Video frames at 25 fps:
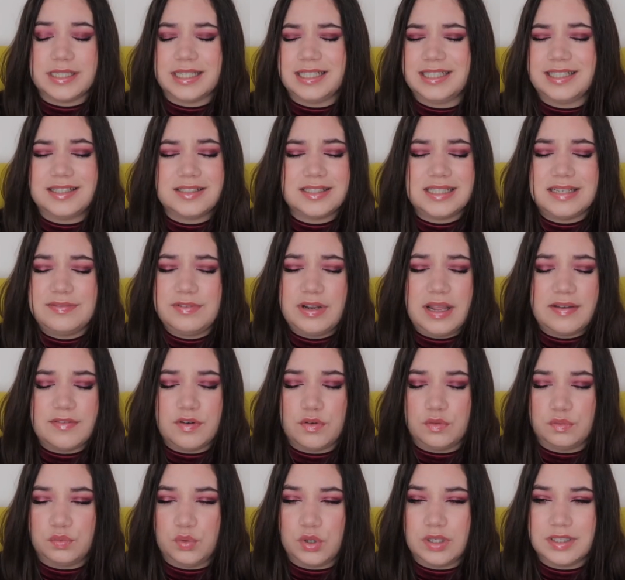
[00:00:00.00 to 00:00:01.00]
It doesn't even have
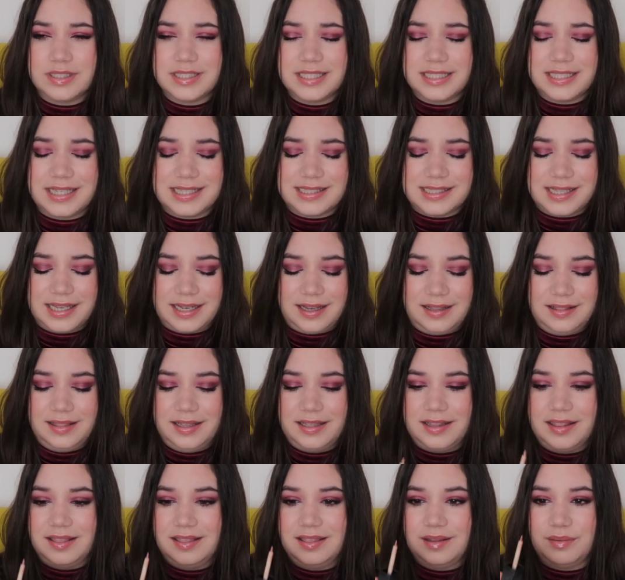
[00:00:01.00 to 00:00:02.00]
a wand, it has like a
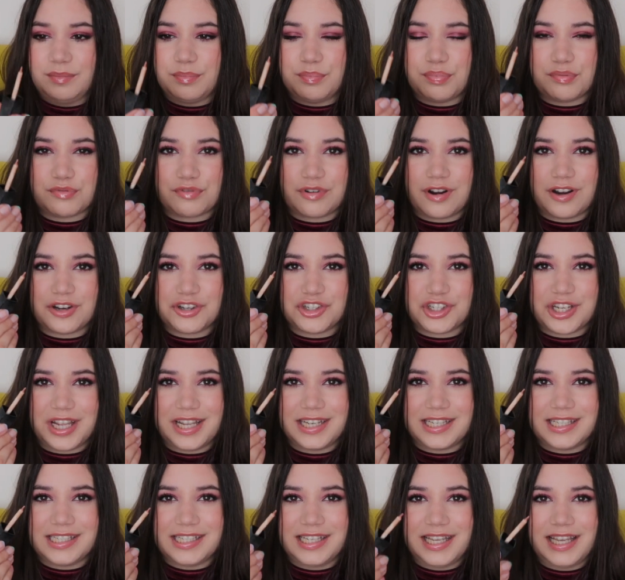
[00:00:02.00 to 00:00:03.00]
little brush
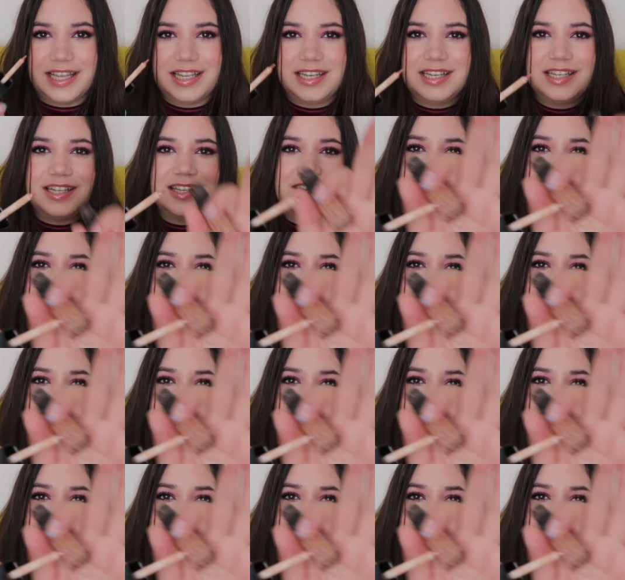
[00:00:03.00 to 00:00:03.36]
at the end,